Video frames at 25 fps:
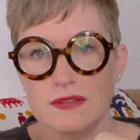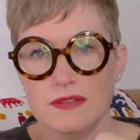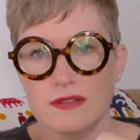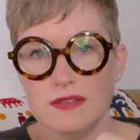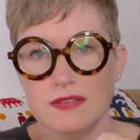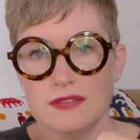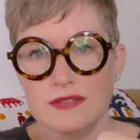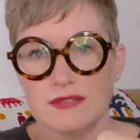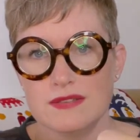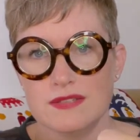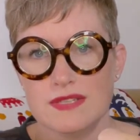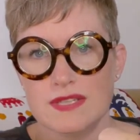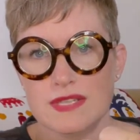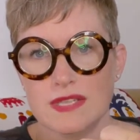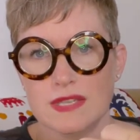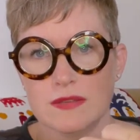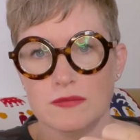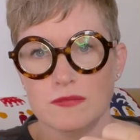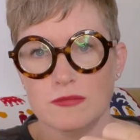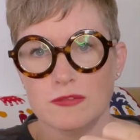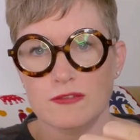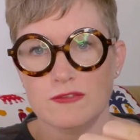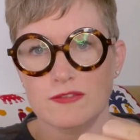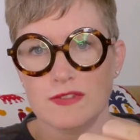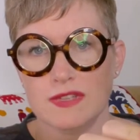You can see the
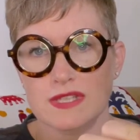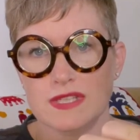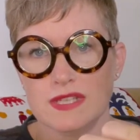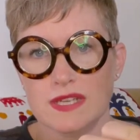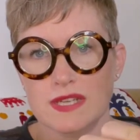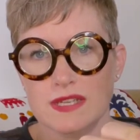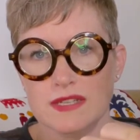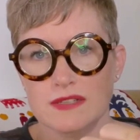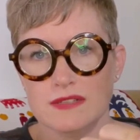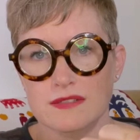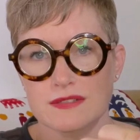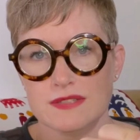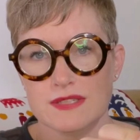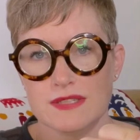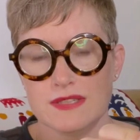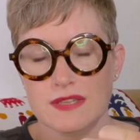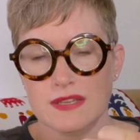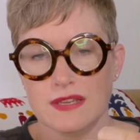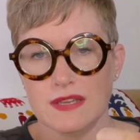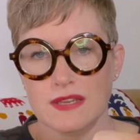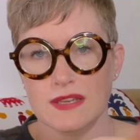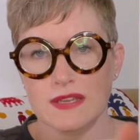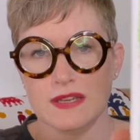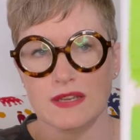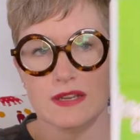movie titles
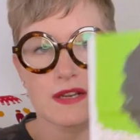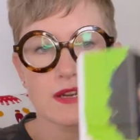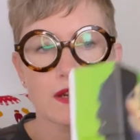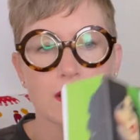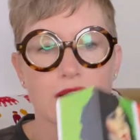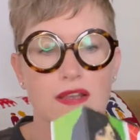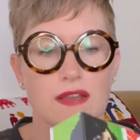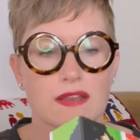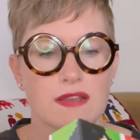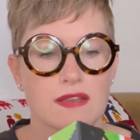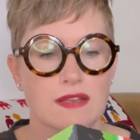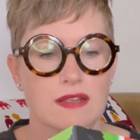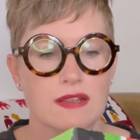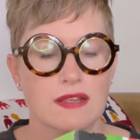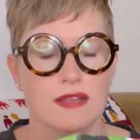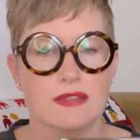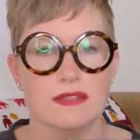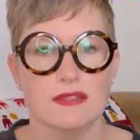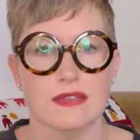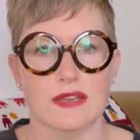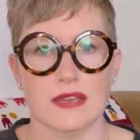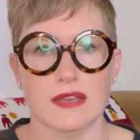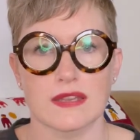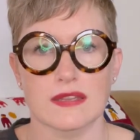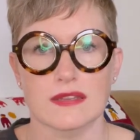there, and
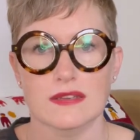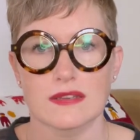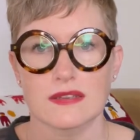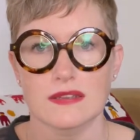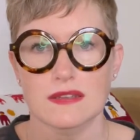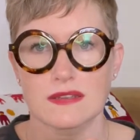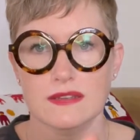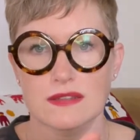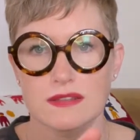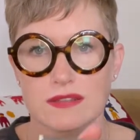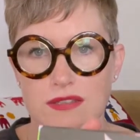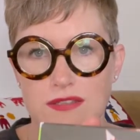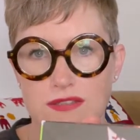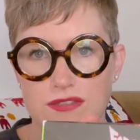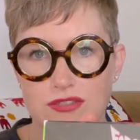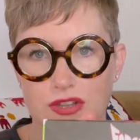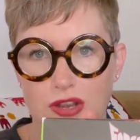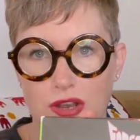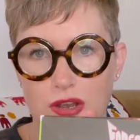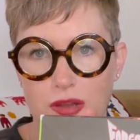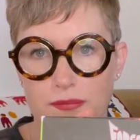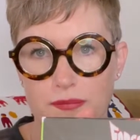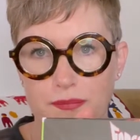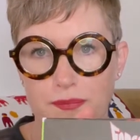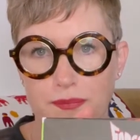then the
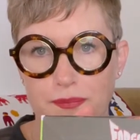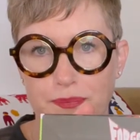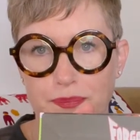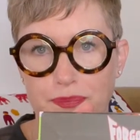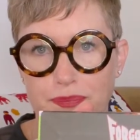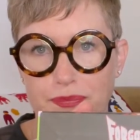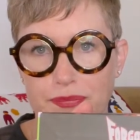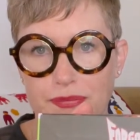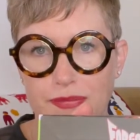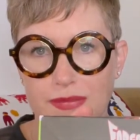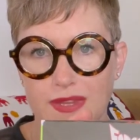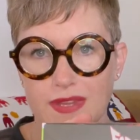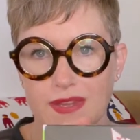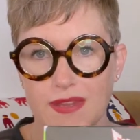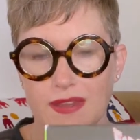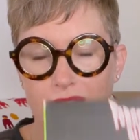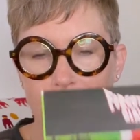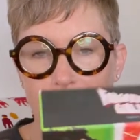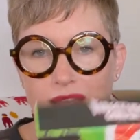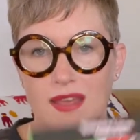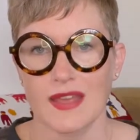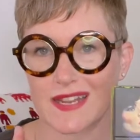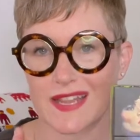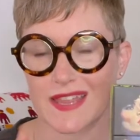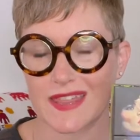top.
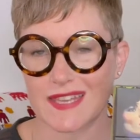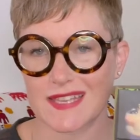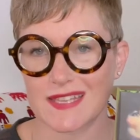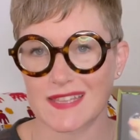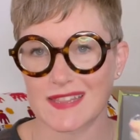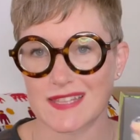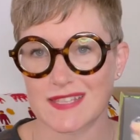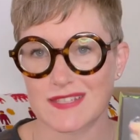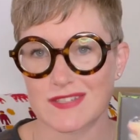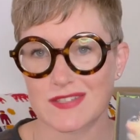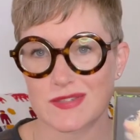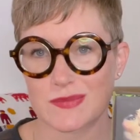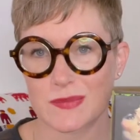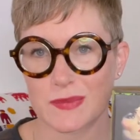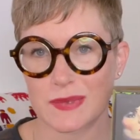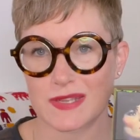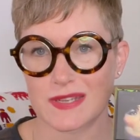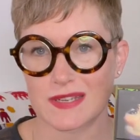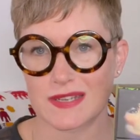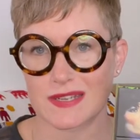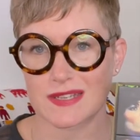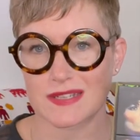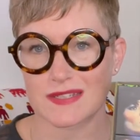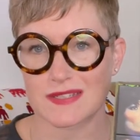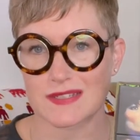I think this
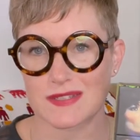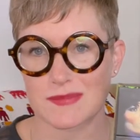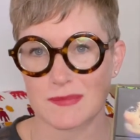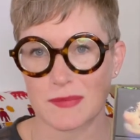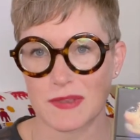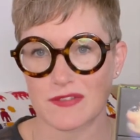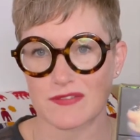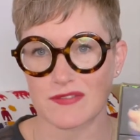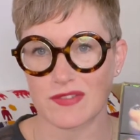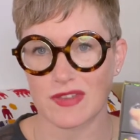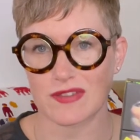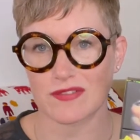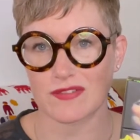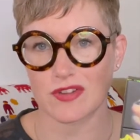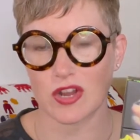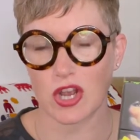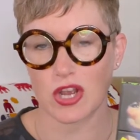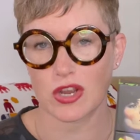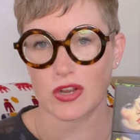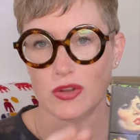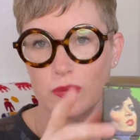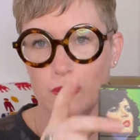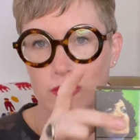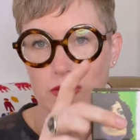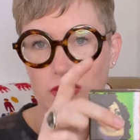one is my favorite
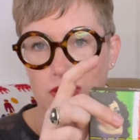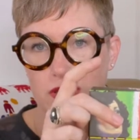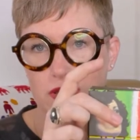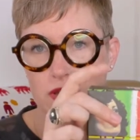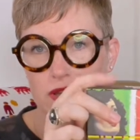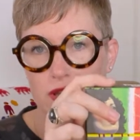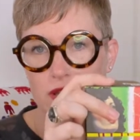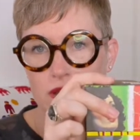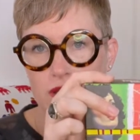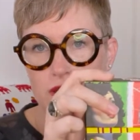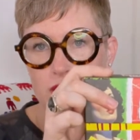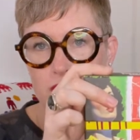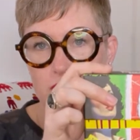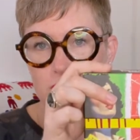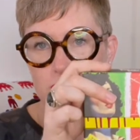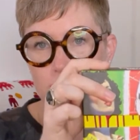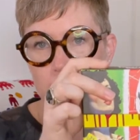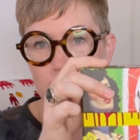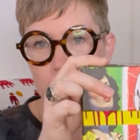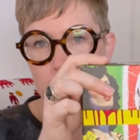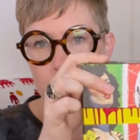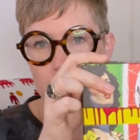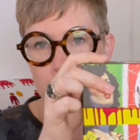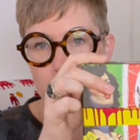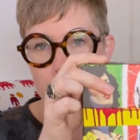artwork,
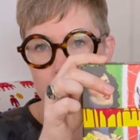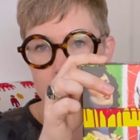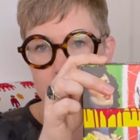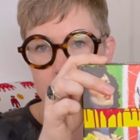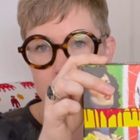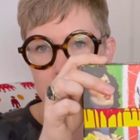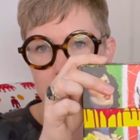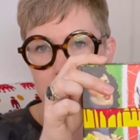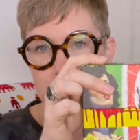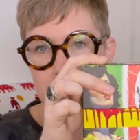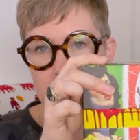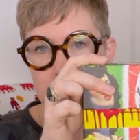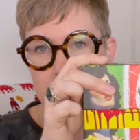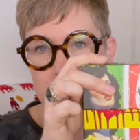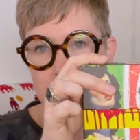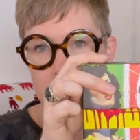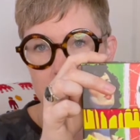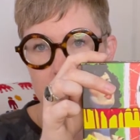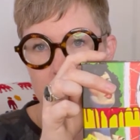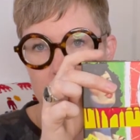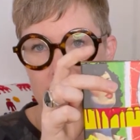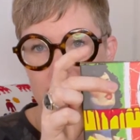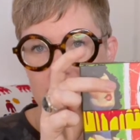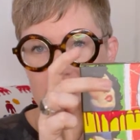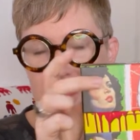mostly because of
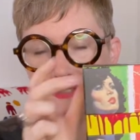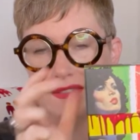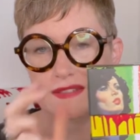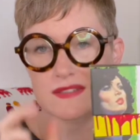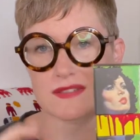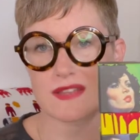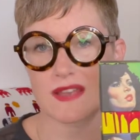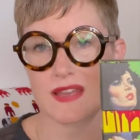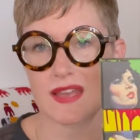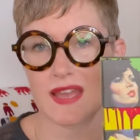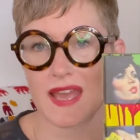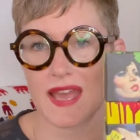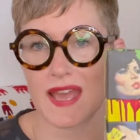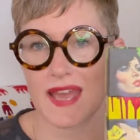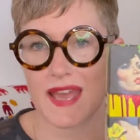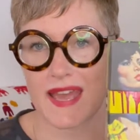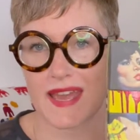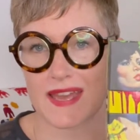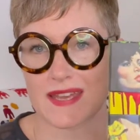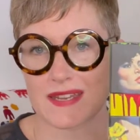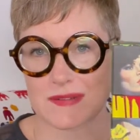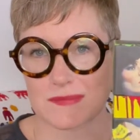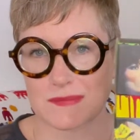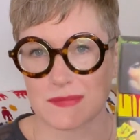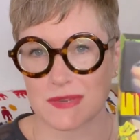this.
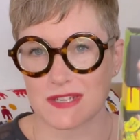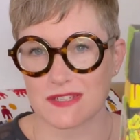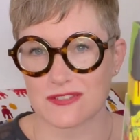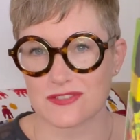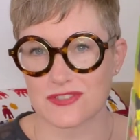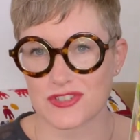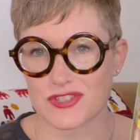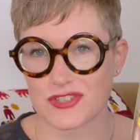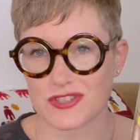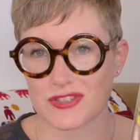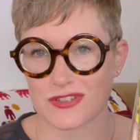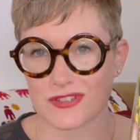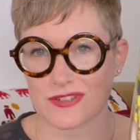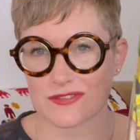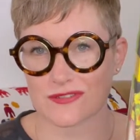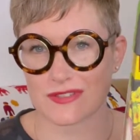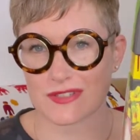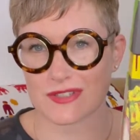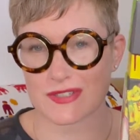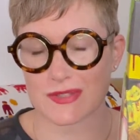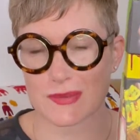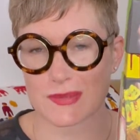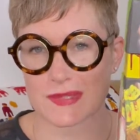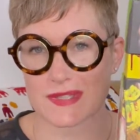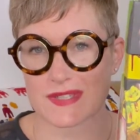And I'm not sure if
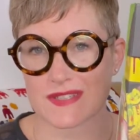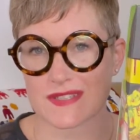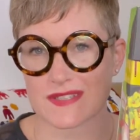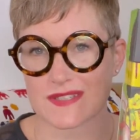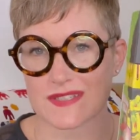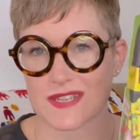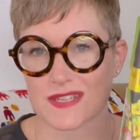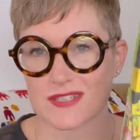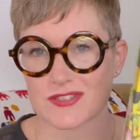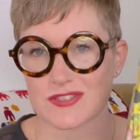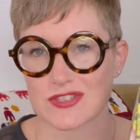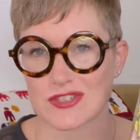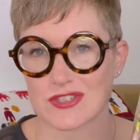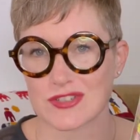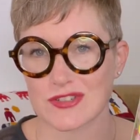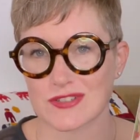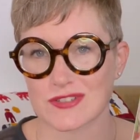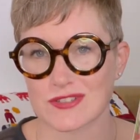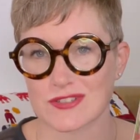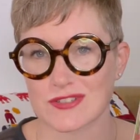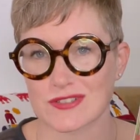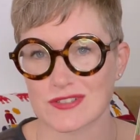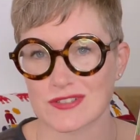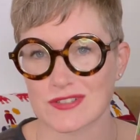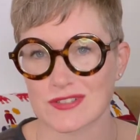this was
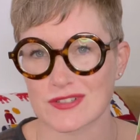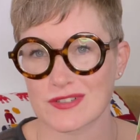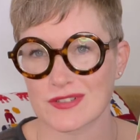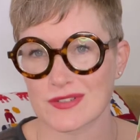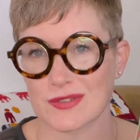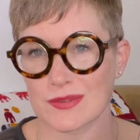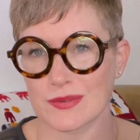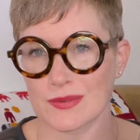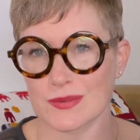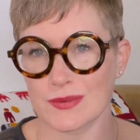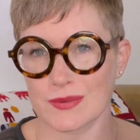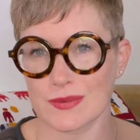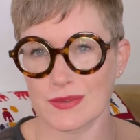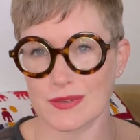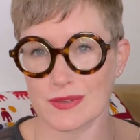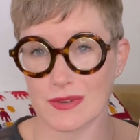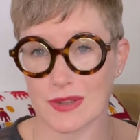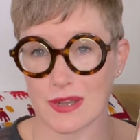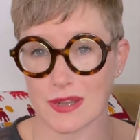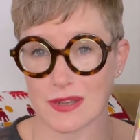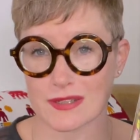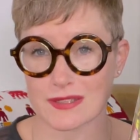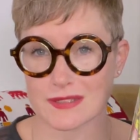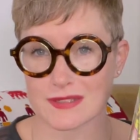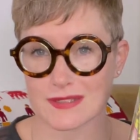intentional or
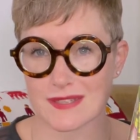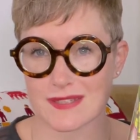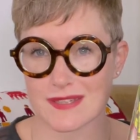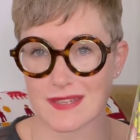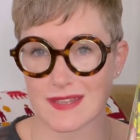not.